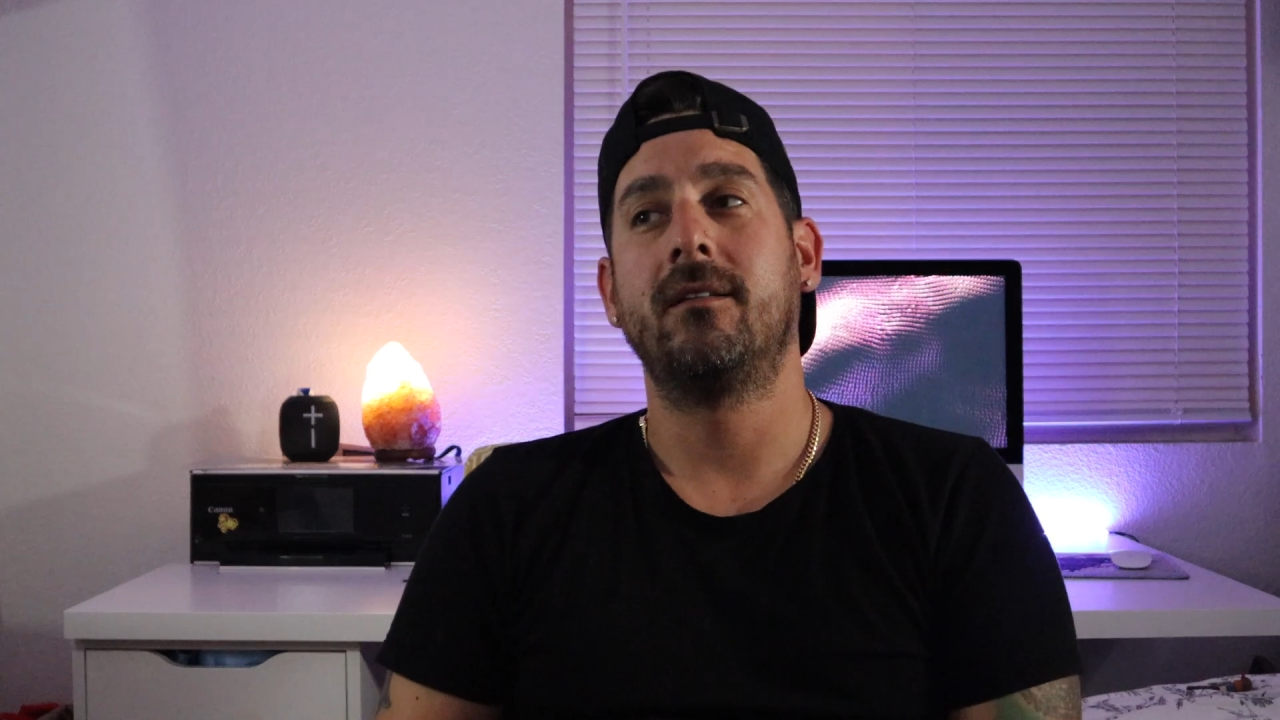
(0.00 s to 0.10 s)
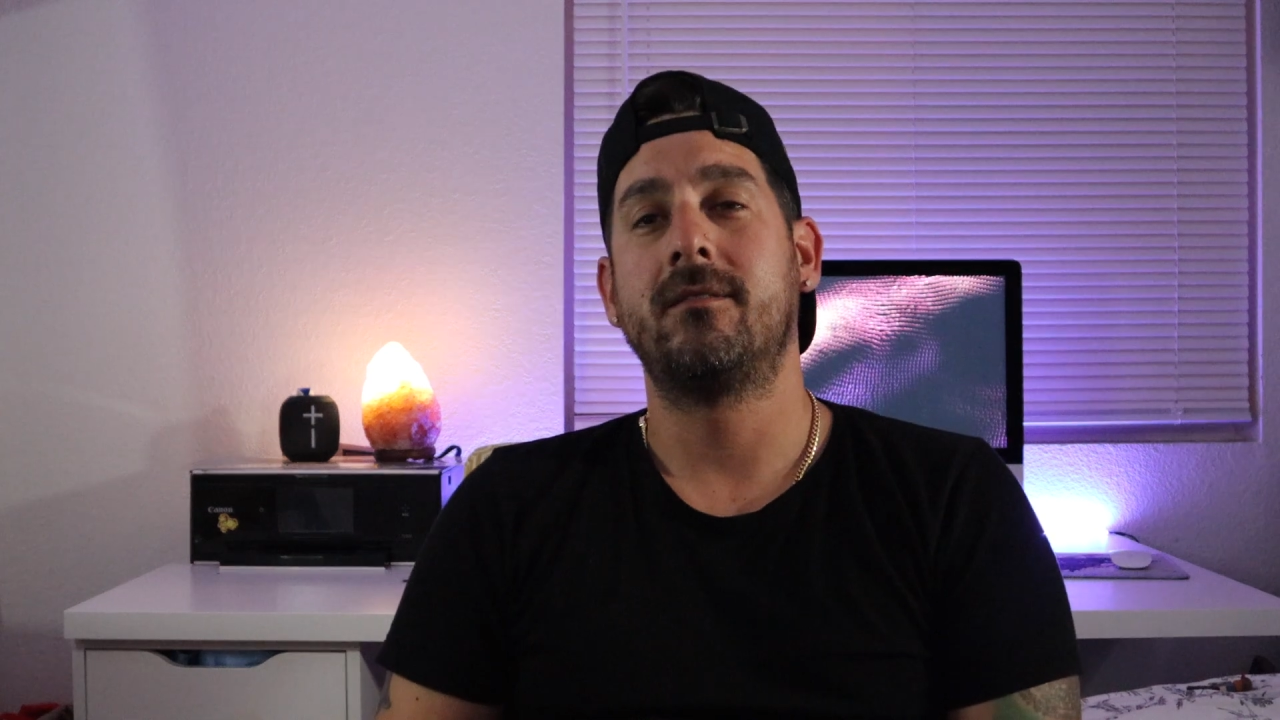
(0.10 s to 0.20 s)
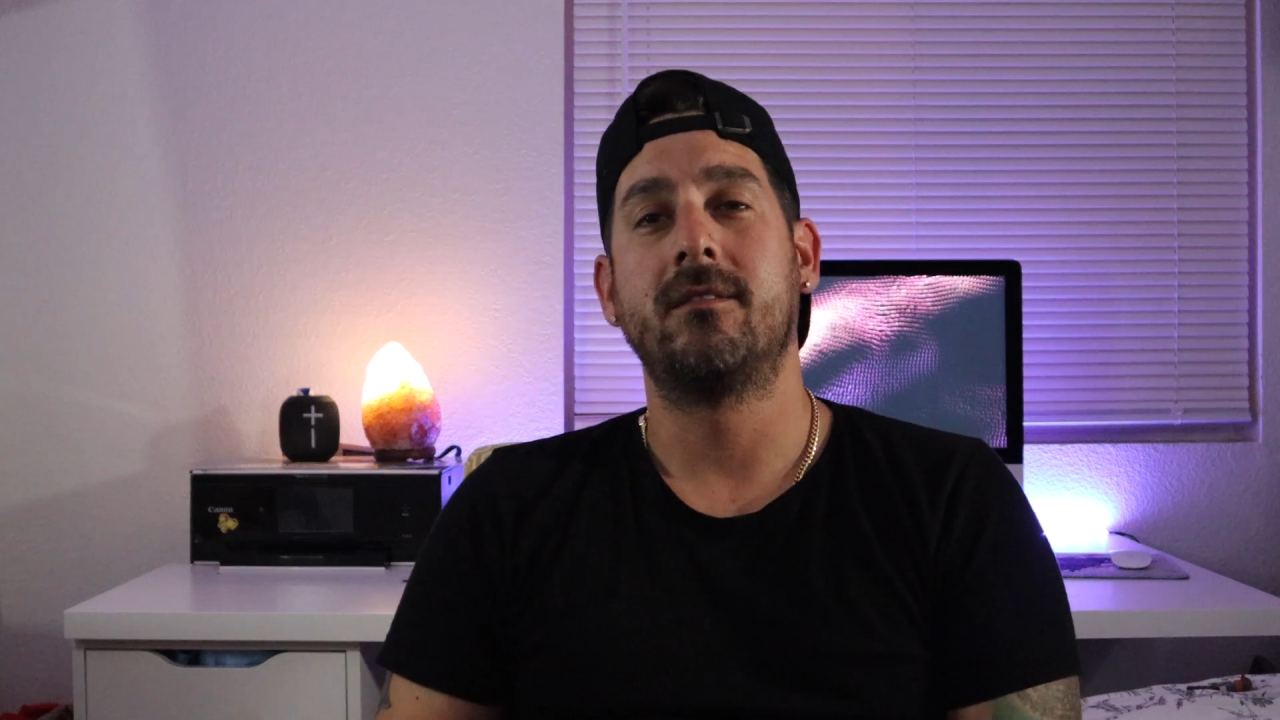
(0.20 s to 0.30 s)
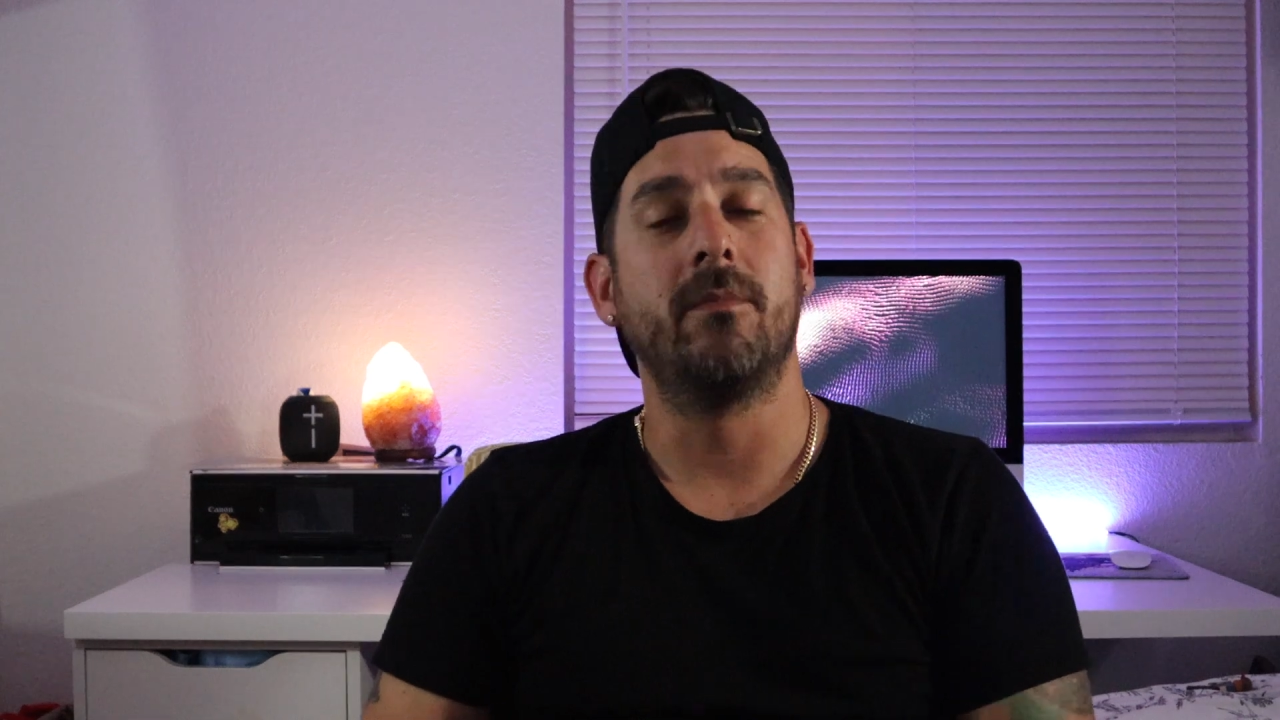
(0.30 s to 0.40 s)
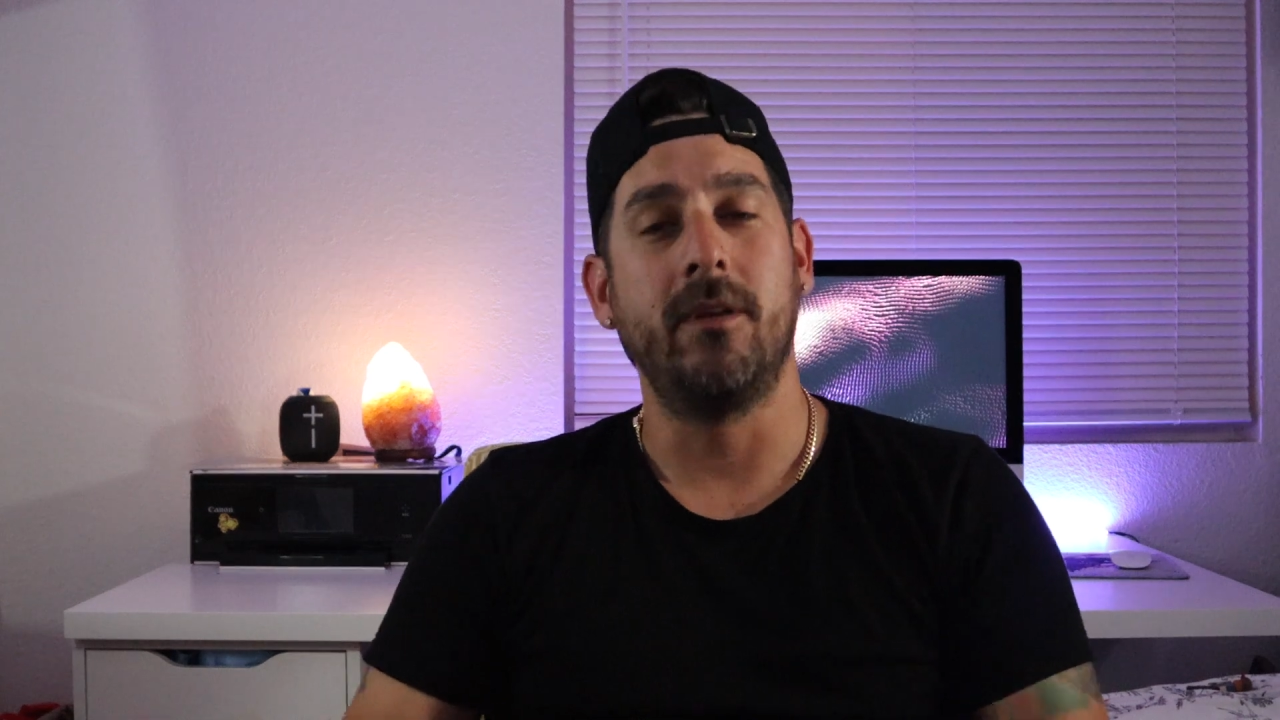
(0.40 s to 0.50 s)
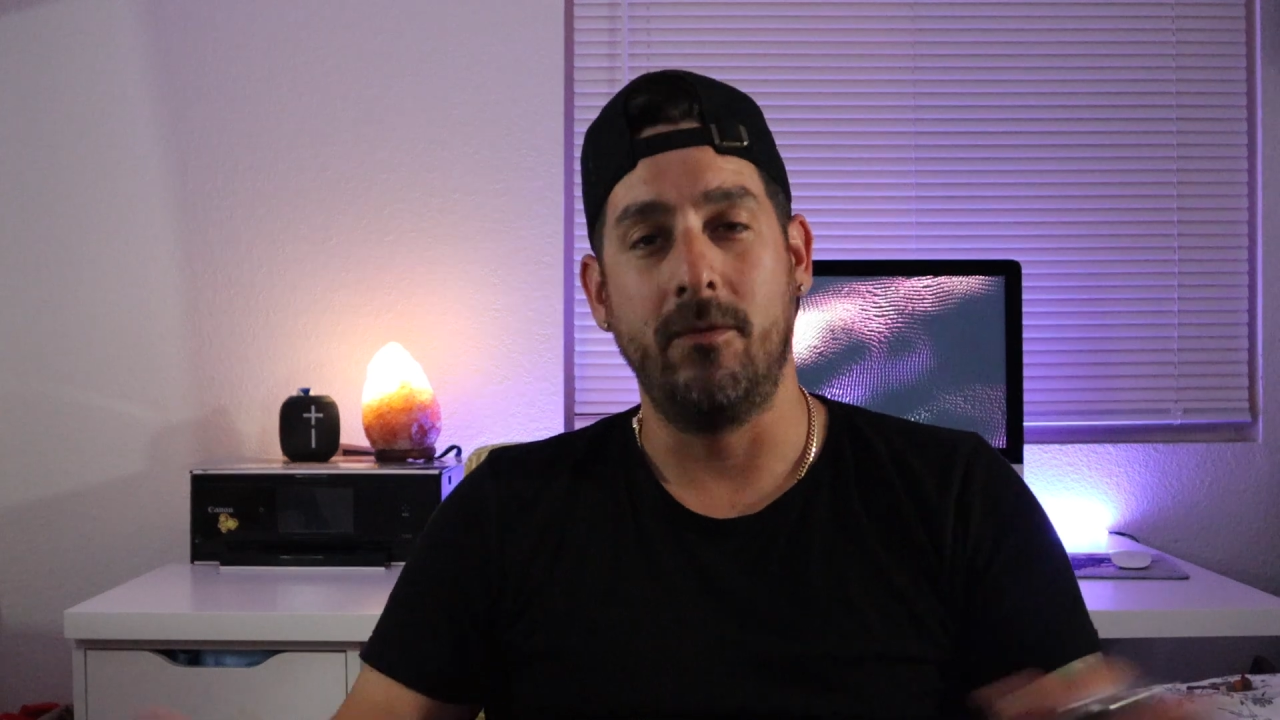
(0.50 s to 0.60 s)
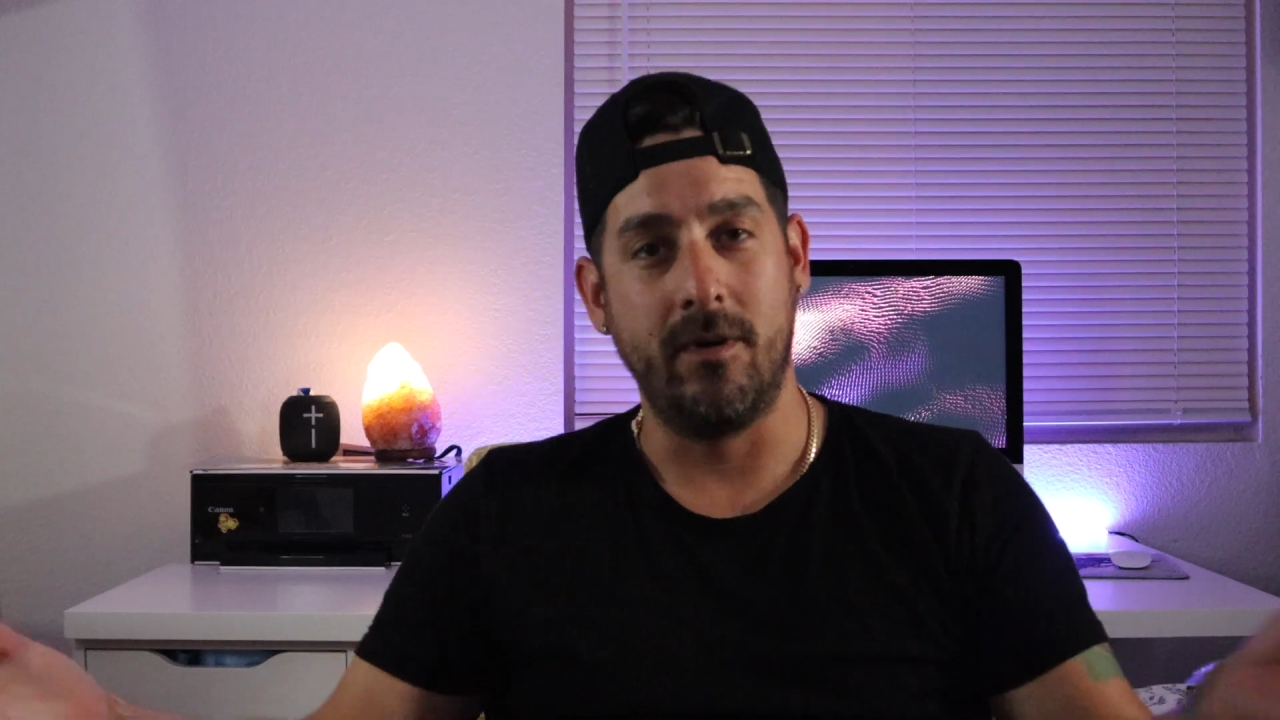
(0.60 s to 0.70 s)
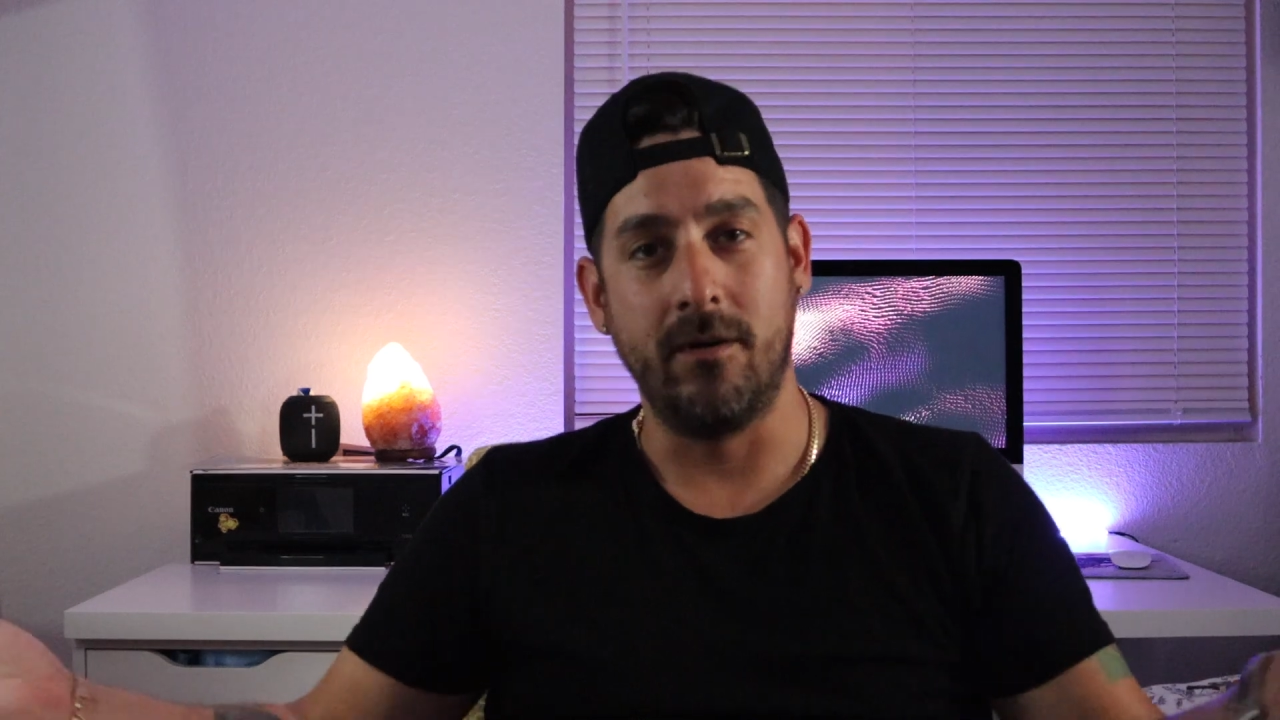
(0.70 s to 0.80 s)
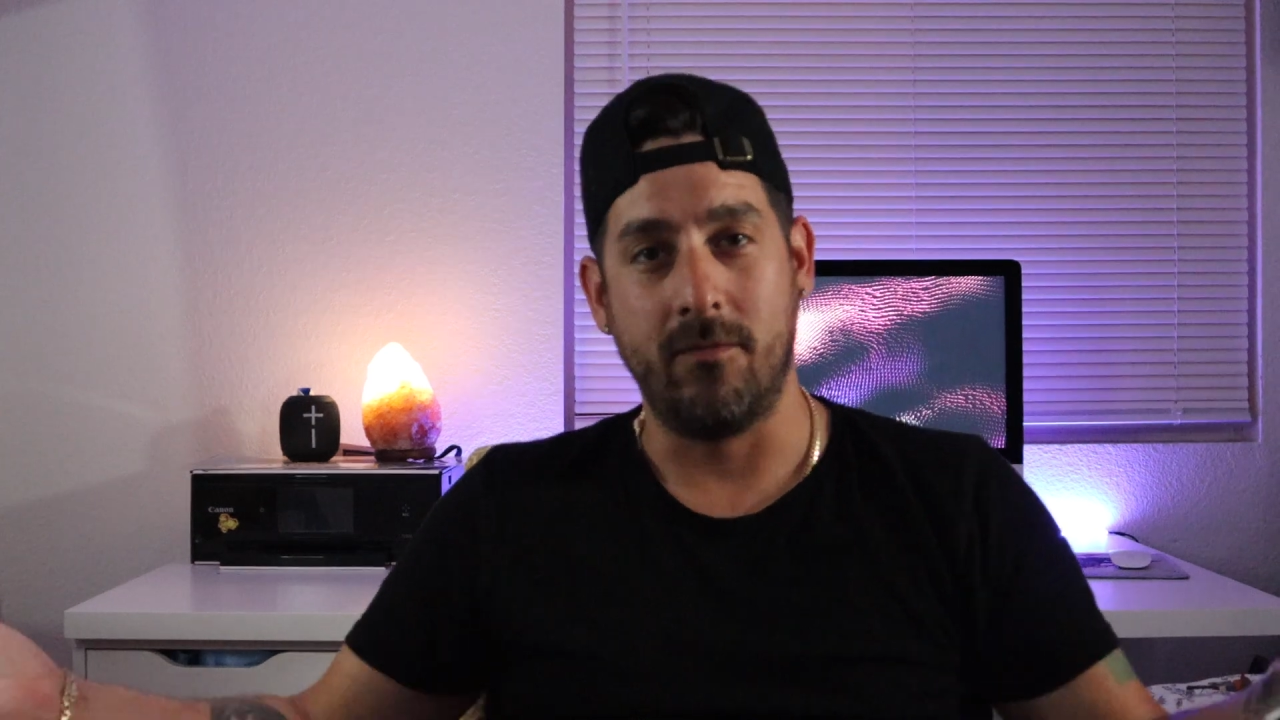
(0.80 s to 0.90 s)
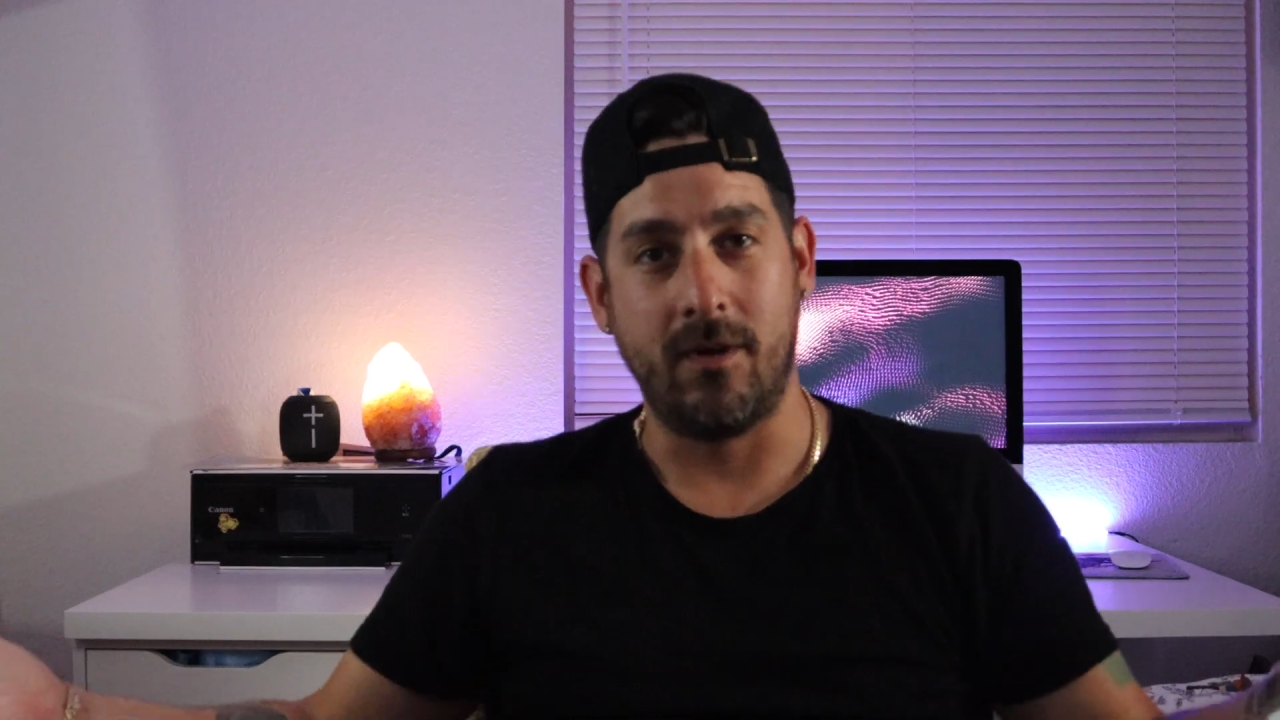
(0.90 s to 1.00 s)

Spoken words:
somebody wearing a